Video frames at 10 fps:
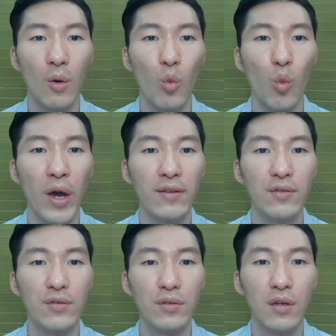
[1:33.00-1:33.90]

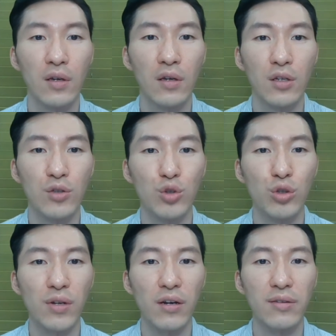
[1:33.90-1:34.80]
When
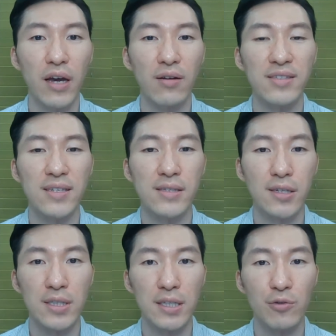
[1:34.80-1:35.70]
too little thyroxine is
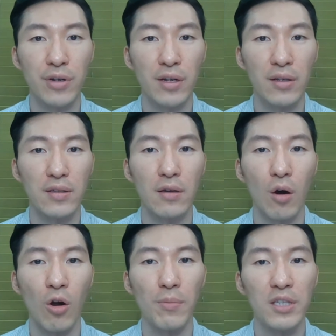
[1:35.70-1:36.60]
secreted,
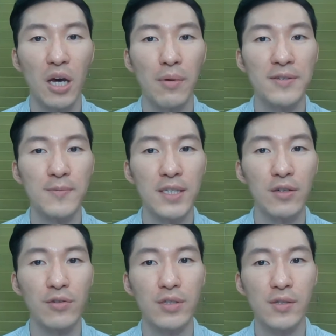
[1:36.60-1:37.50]
all metabolism
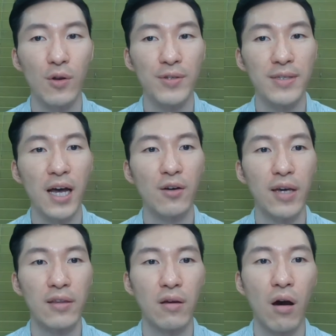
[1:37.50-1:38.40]
slows
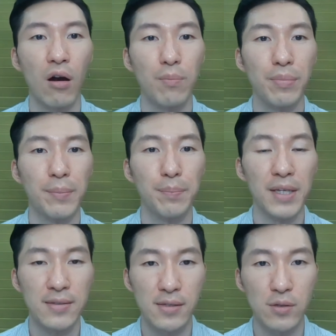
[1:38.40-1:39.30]
down and the heart
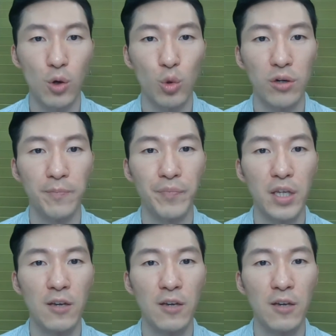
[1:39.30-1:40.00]
beats slower.